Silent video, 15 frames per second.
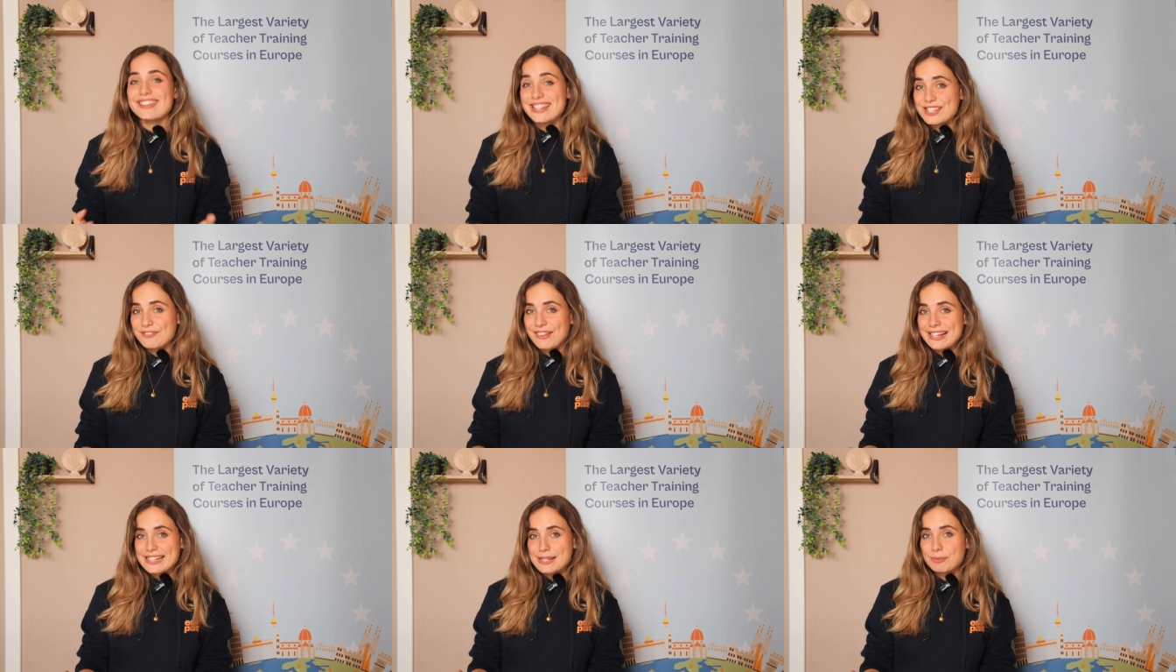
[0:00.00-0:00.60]
This
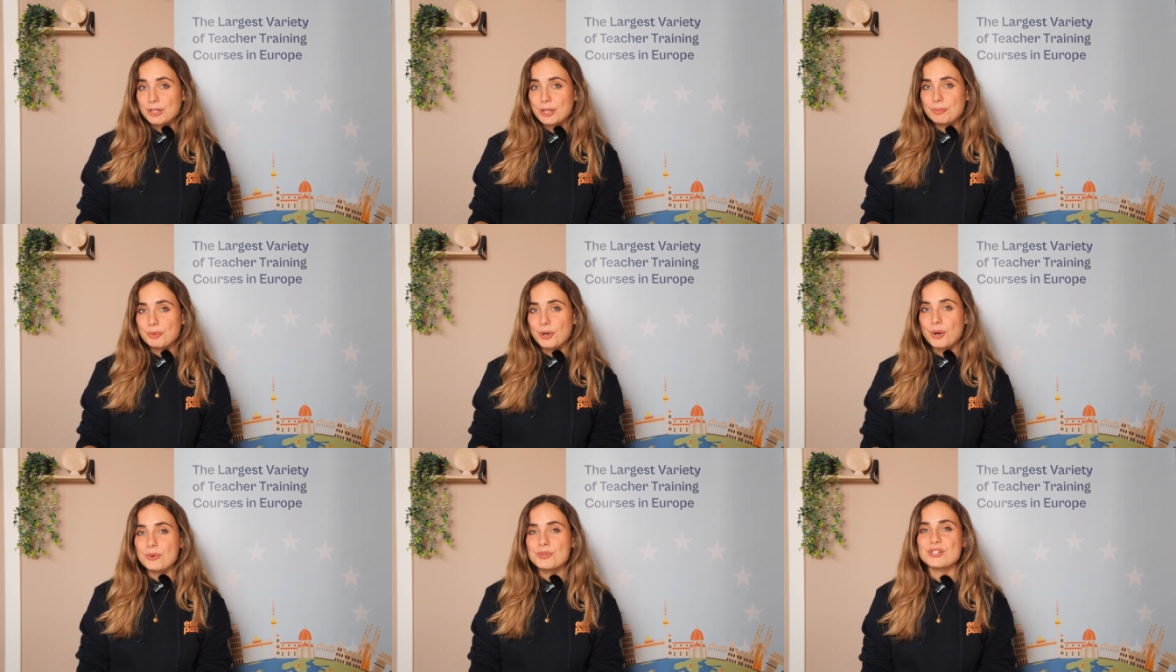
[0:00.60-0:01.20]
flexible
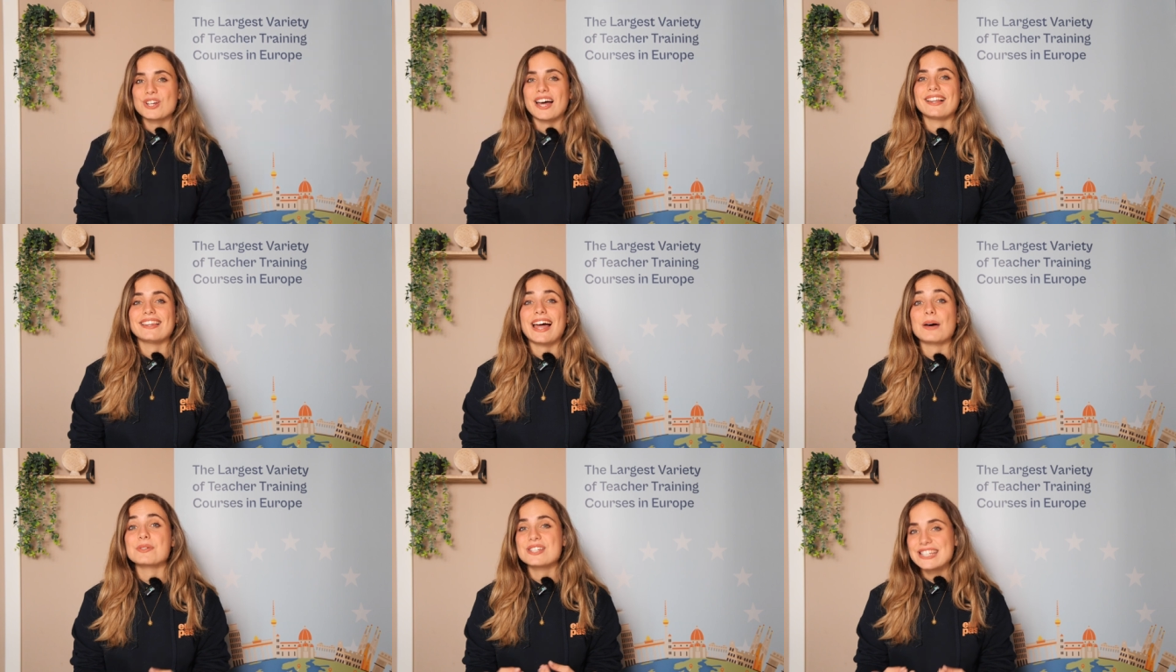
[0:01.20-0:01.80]
approach
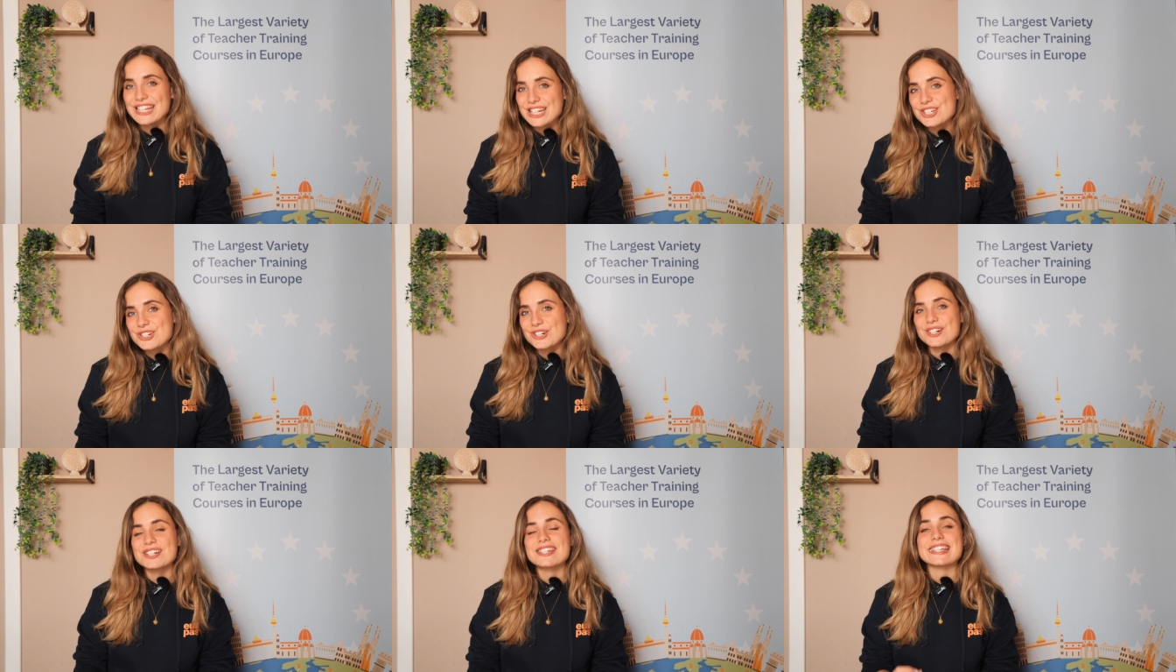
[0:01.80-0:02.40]
allows
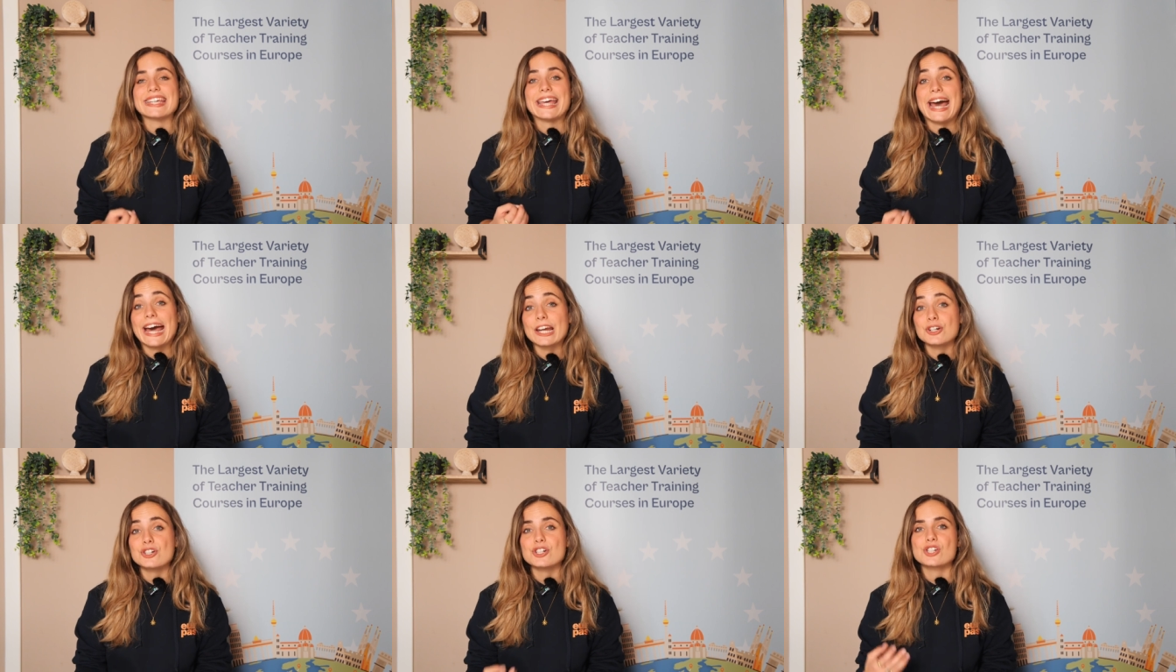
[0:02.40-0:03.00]
teacher to
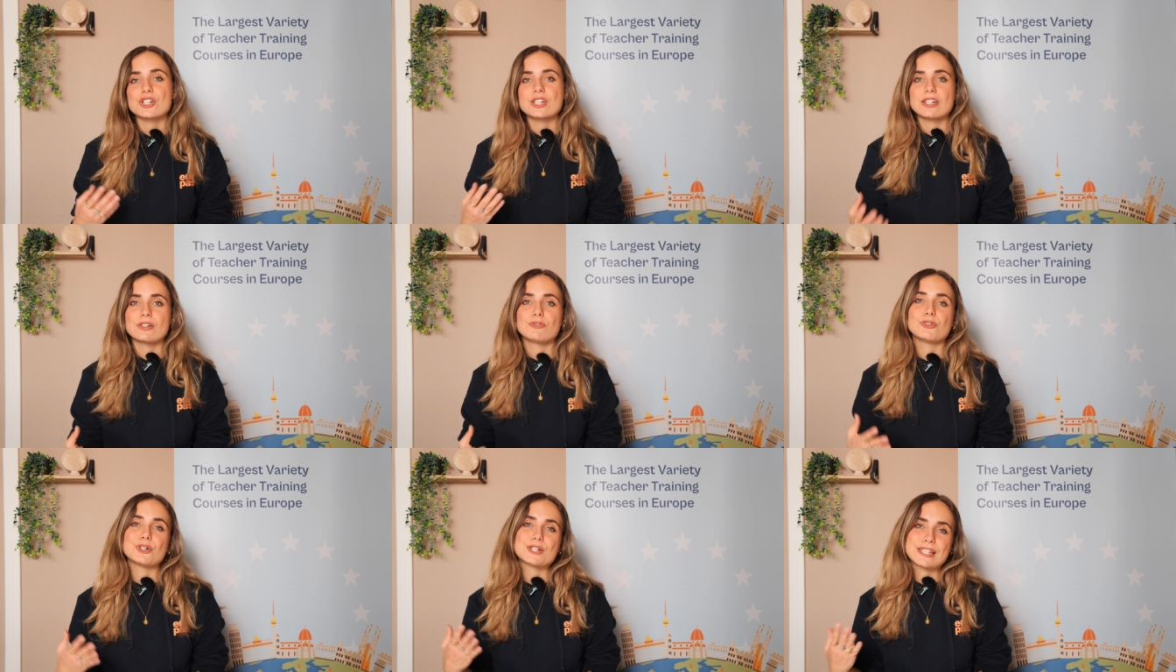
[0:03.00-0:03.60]
cater to the
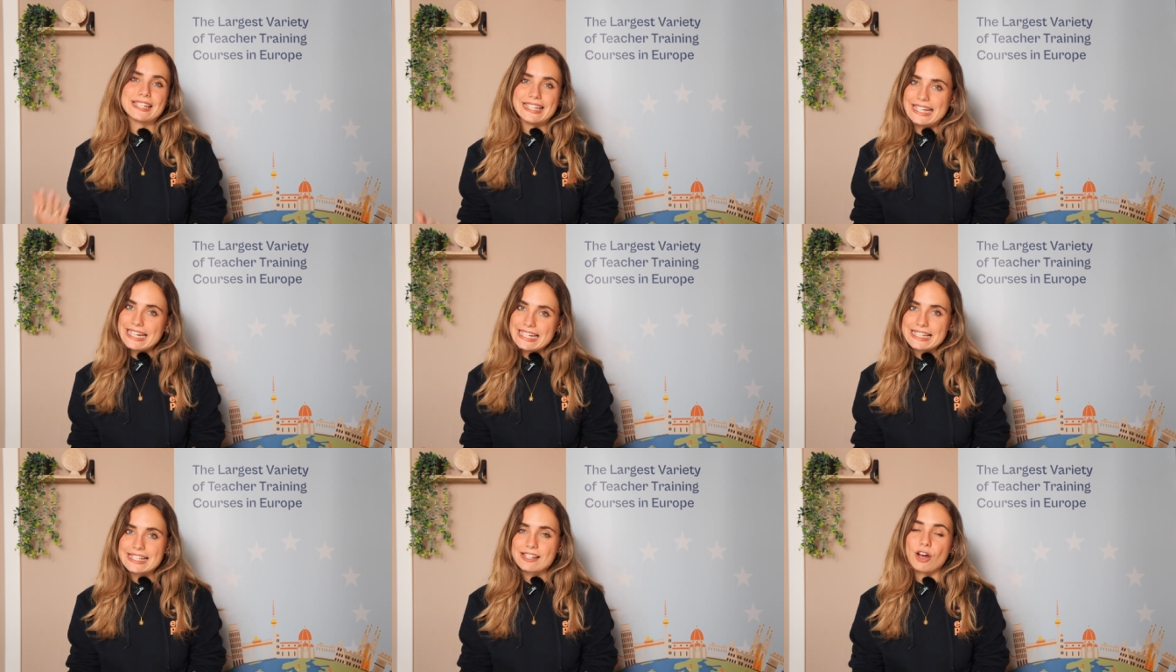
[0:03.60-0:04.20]
diverse
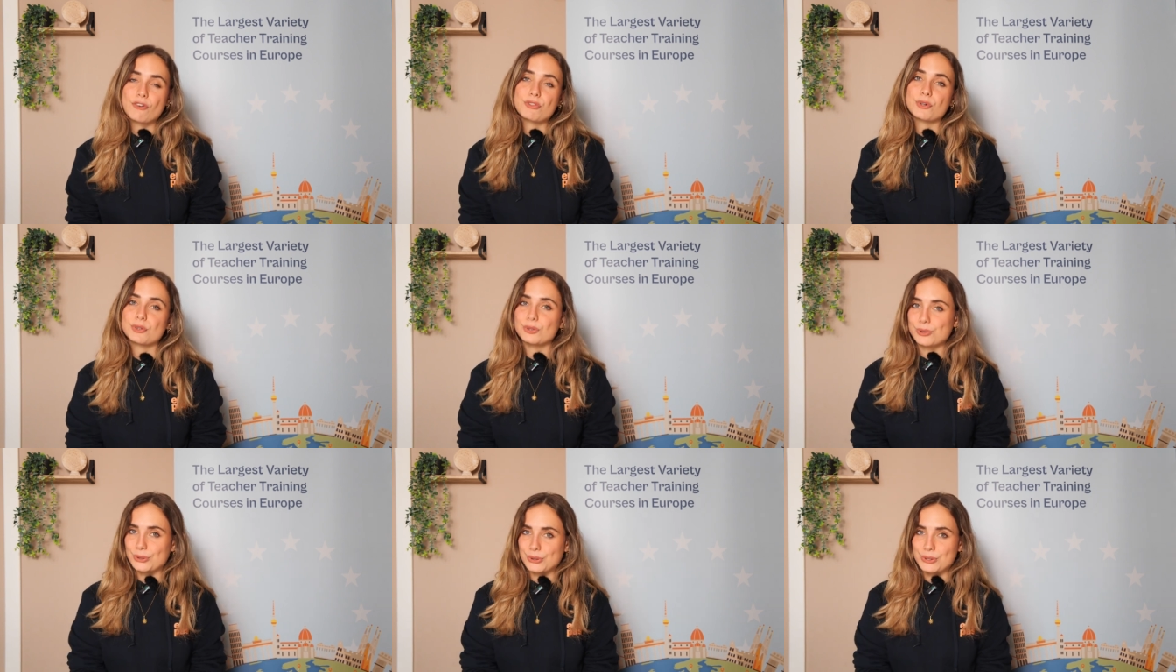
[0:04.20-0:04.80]
needs of
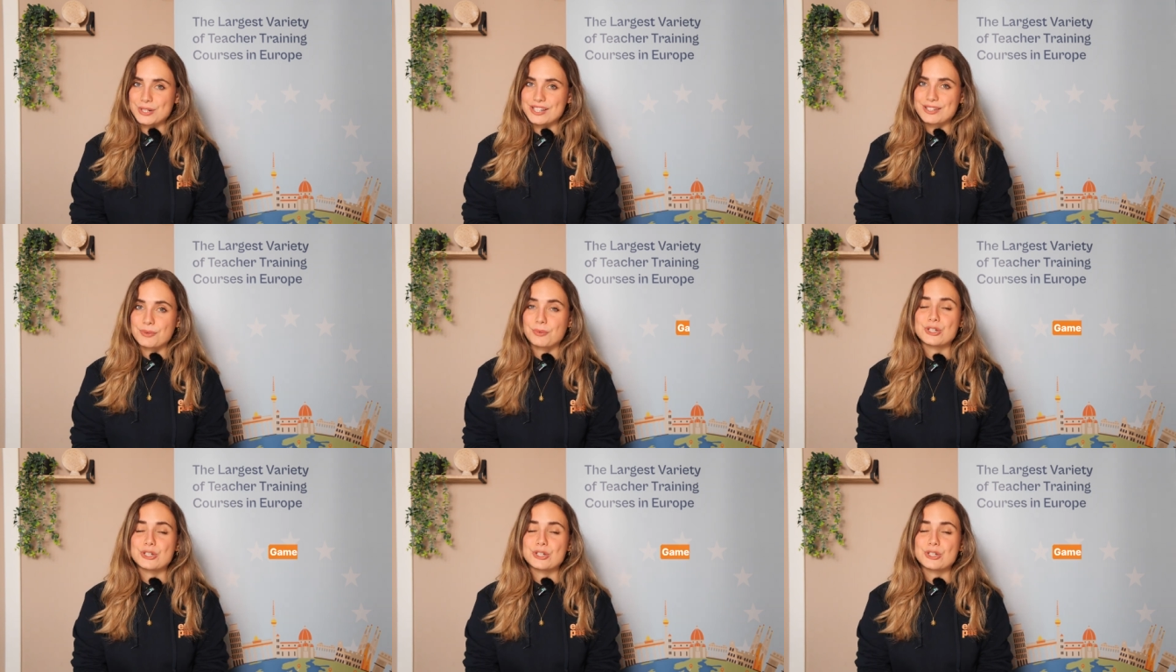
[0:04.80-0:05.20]
their learners,